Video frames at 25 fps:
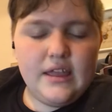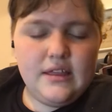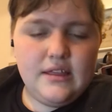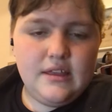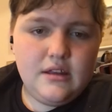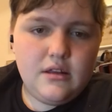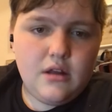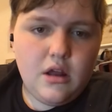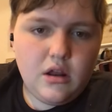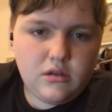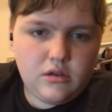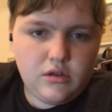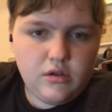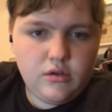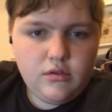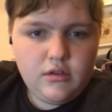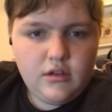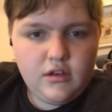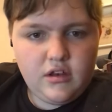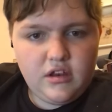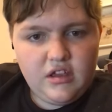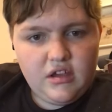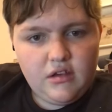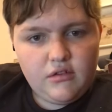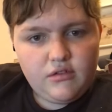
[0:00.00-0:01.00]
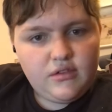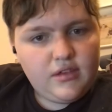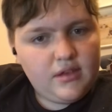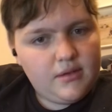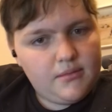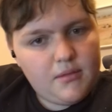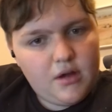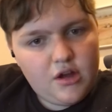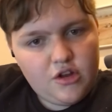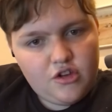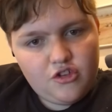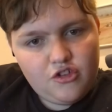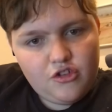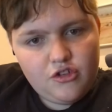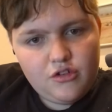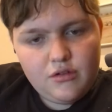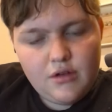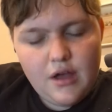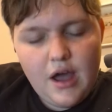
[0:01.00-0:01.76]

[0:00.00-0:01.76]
did not do the DLC much.